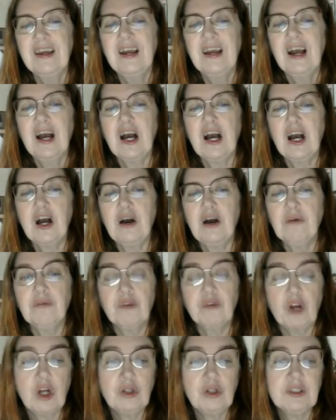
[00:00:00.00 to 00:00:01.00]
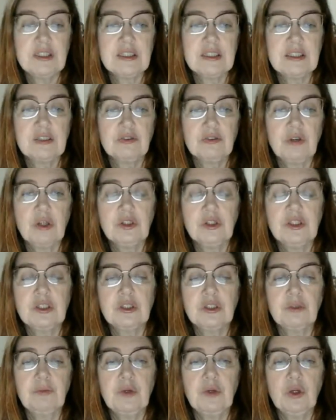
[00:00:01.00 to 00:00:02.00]
Roses.
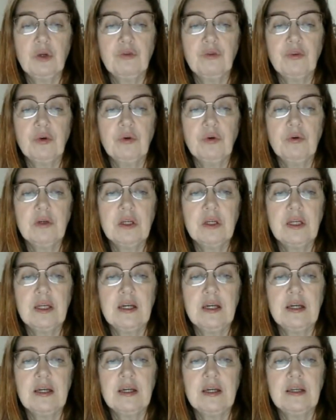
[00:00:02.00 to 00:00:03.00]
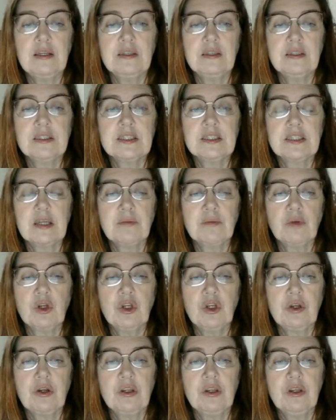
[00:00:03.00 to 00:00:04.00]
Roses are beautiful. And in the summer,
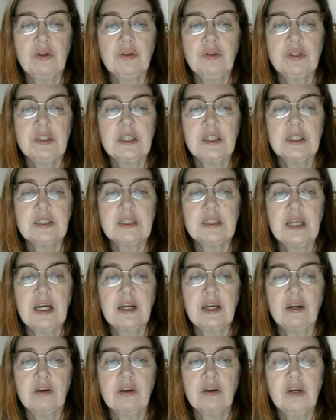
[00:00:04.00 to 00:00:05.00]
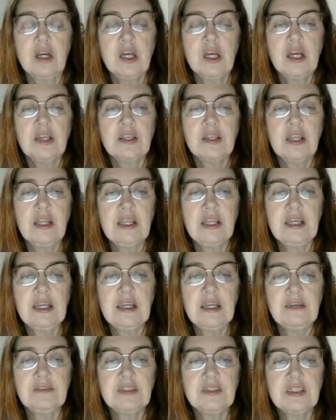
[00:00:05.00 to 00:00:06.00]
you can use the
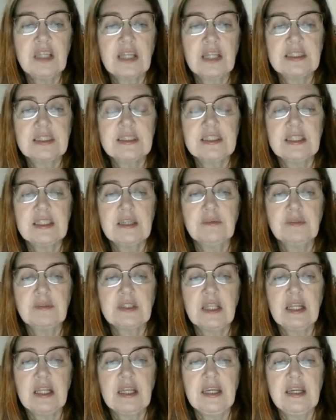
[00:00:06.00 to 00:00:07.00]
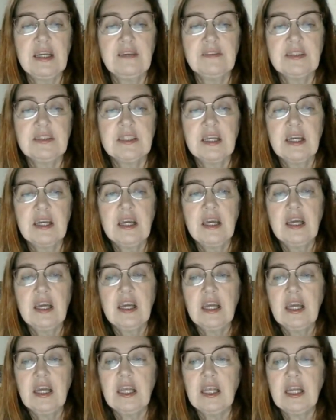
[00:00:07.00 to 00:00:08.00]
leaves, not the stems, the leaves,
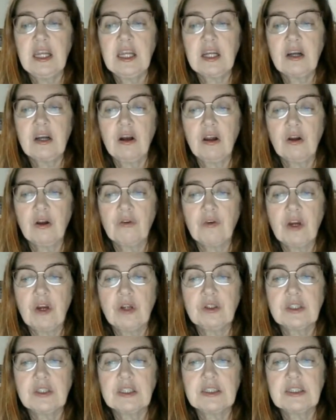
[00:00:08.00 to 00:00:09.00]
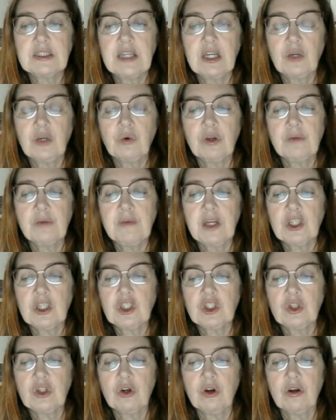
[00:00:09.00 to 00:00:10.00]
and any color roses. Now, you want to make
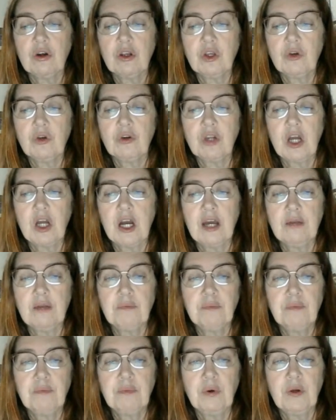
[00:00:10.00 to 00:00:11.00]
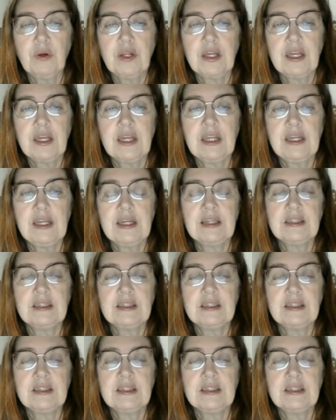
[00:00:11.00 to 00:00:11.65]
sure you're not putting any